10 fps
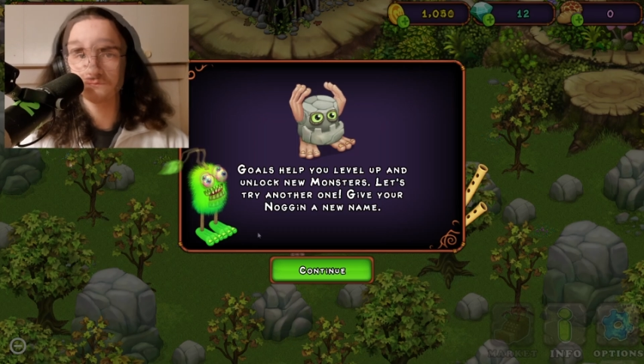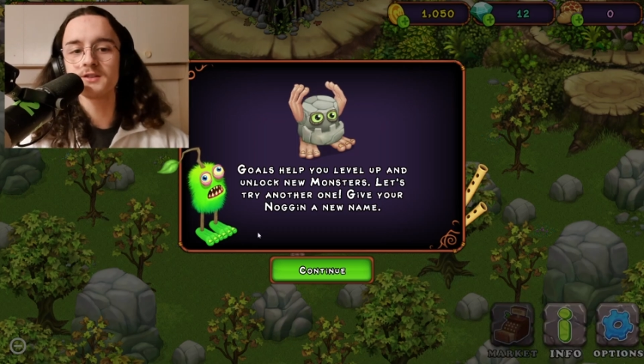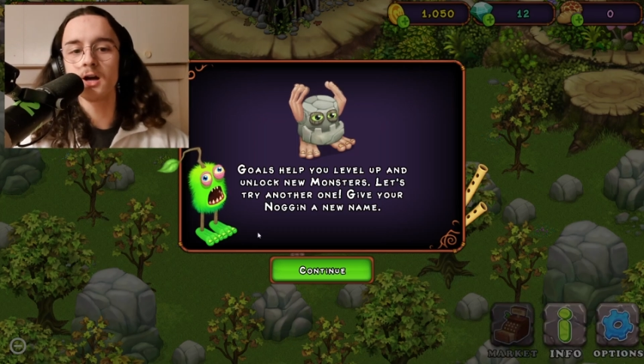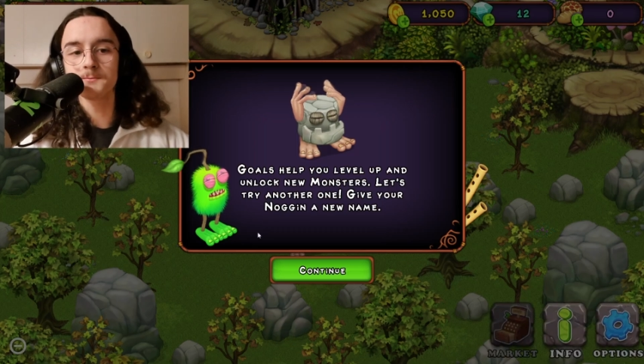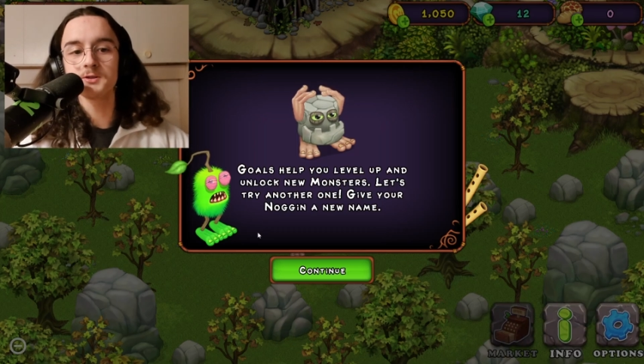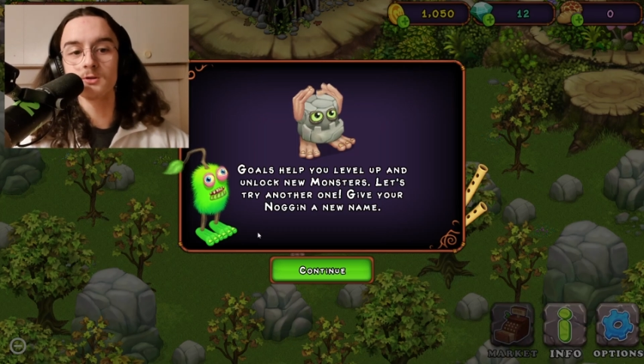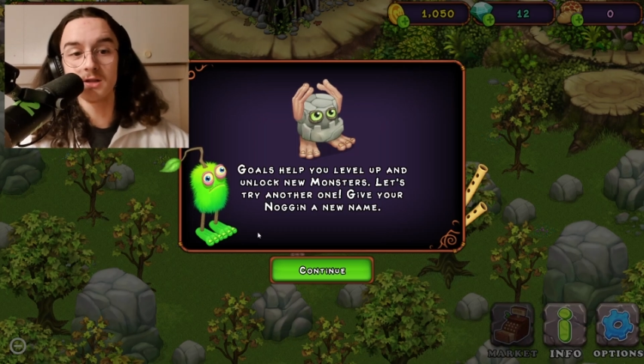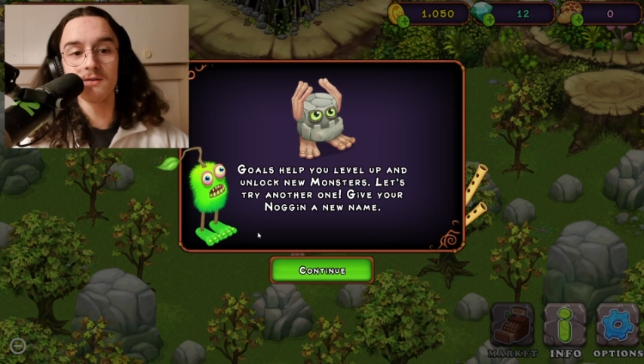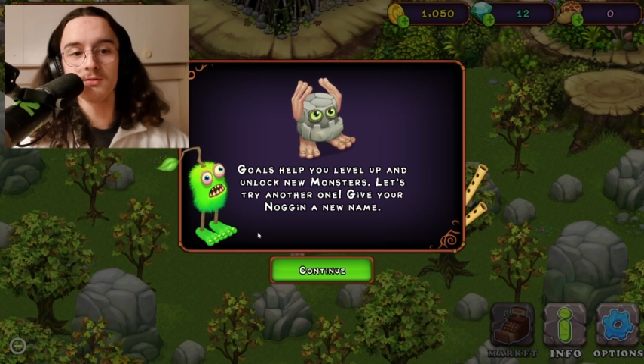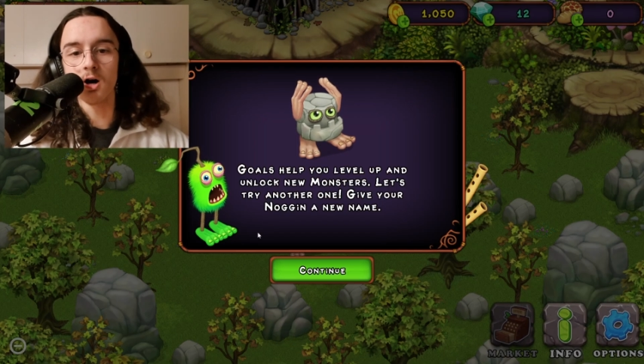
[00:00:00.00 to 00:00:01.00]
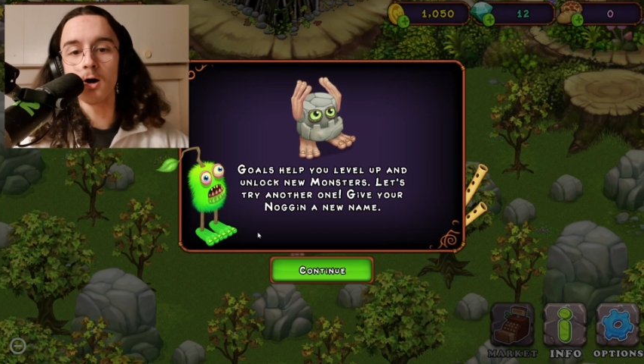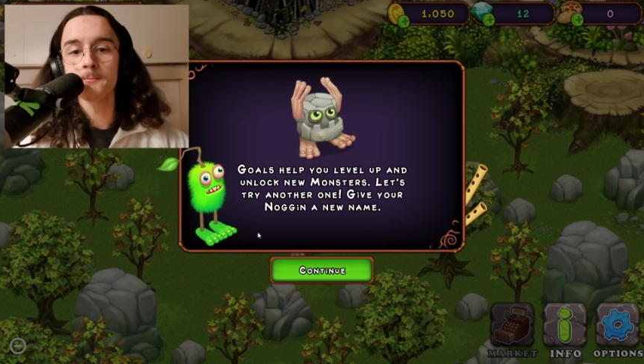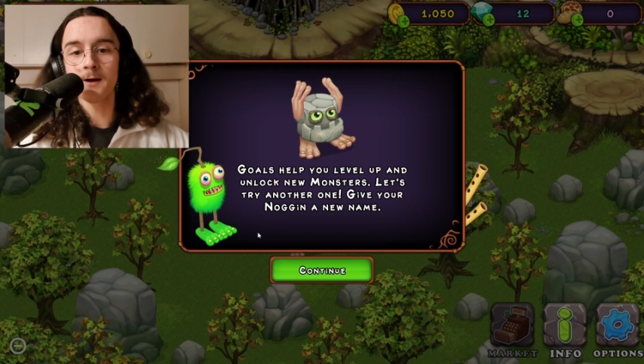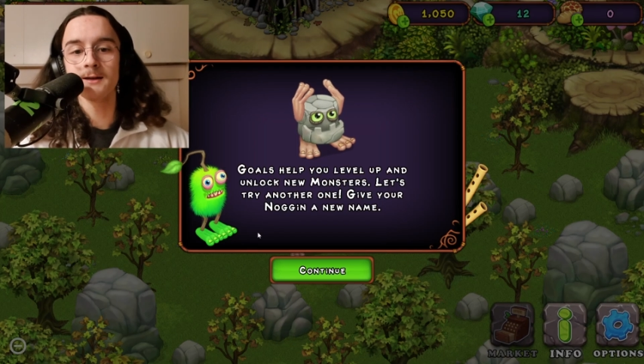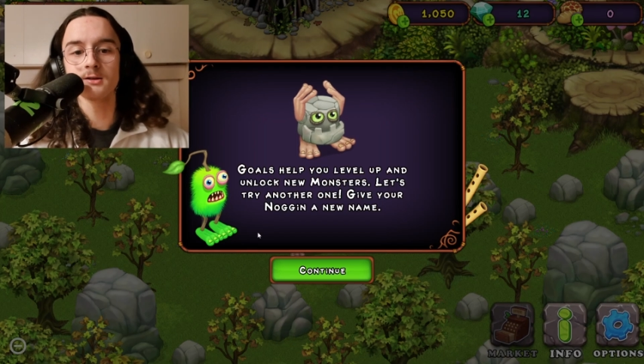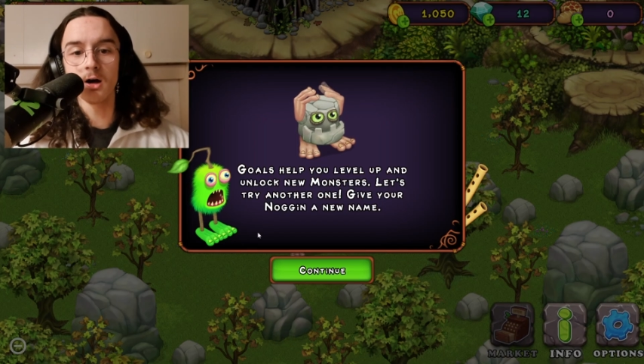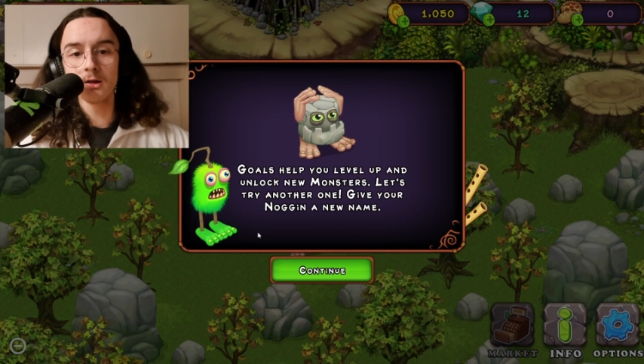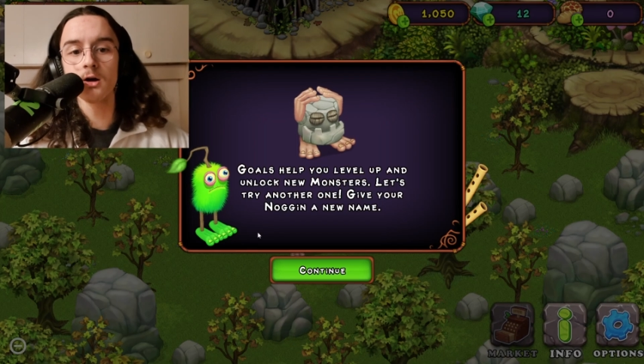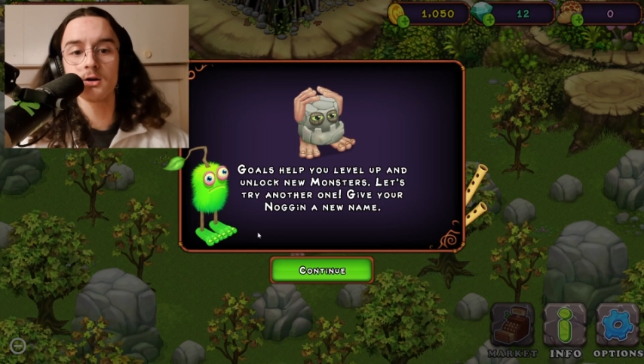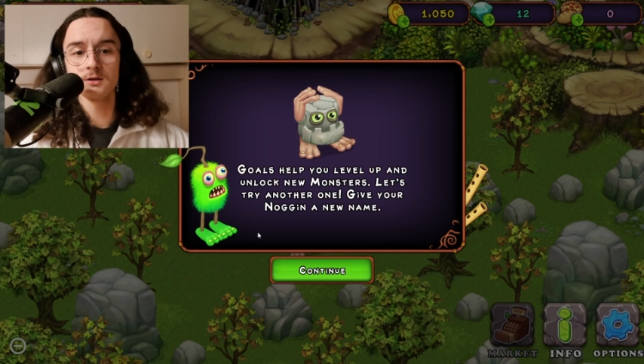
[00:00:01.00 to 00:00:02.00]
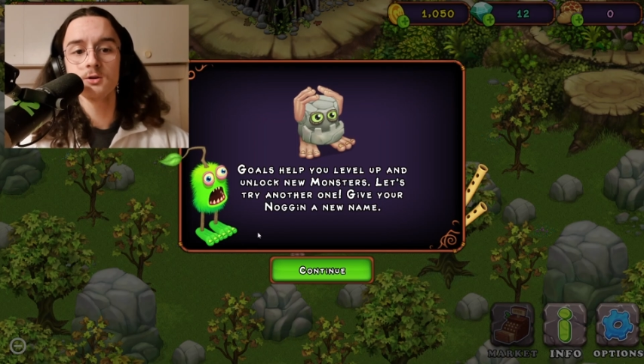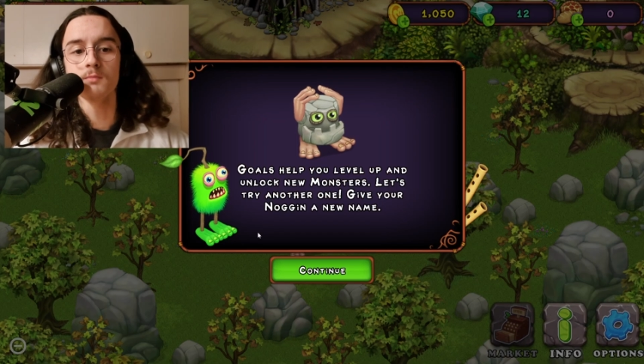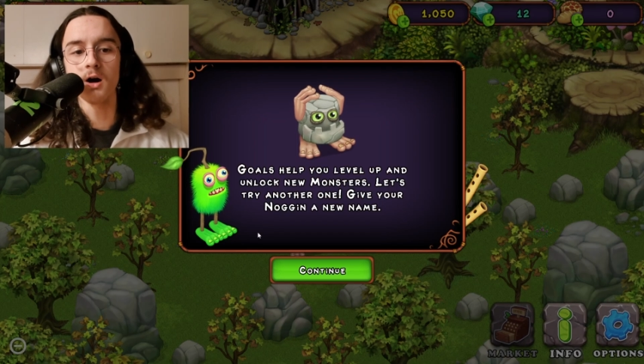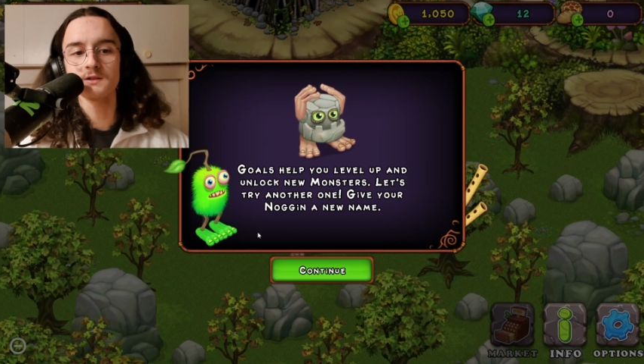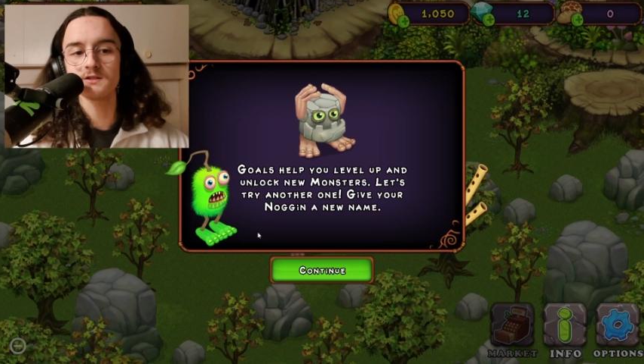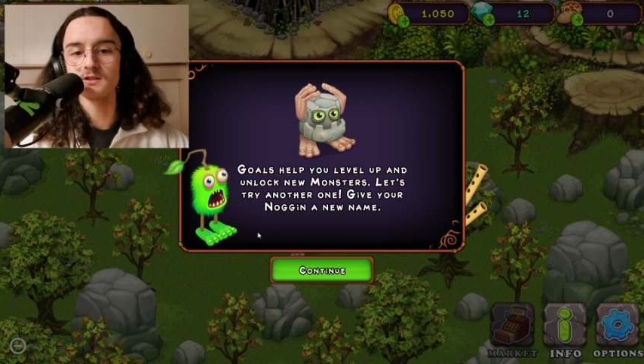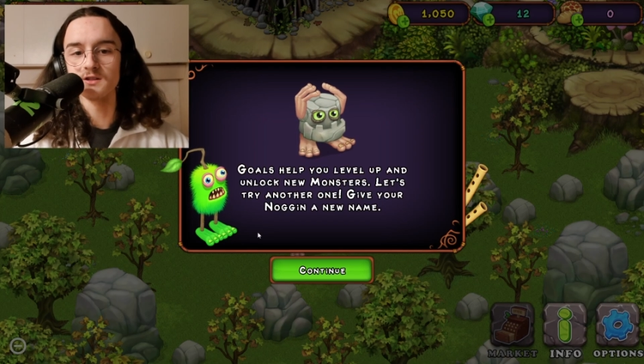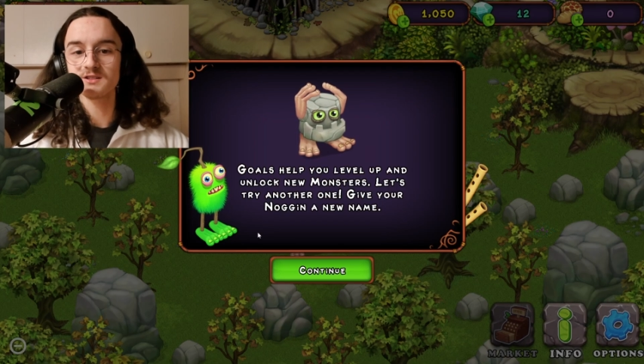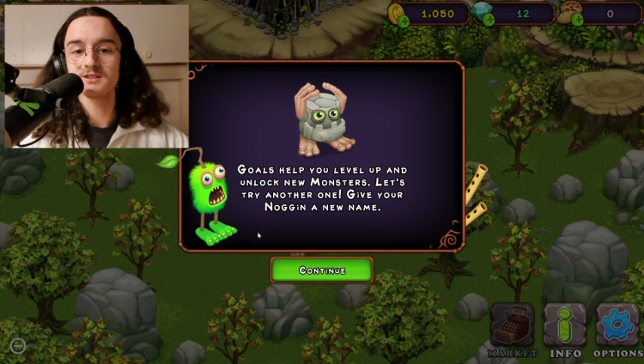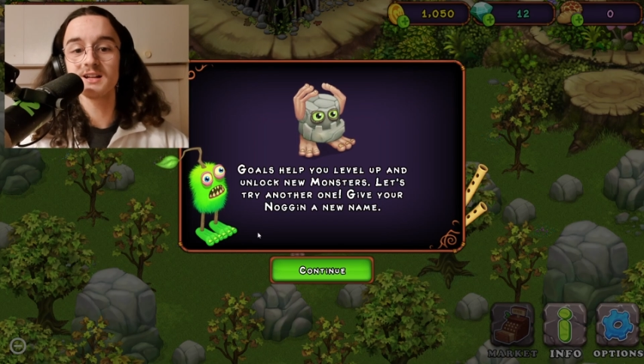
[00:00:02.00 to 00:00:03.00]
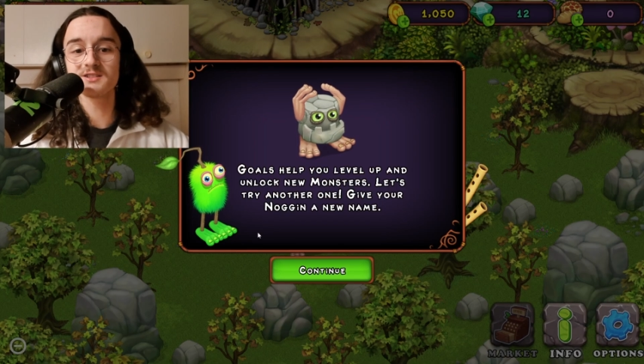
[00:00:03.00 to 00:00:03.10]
goals help you level up and unlock new monsters.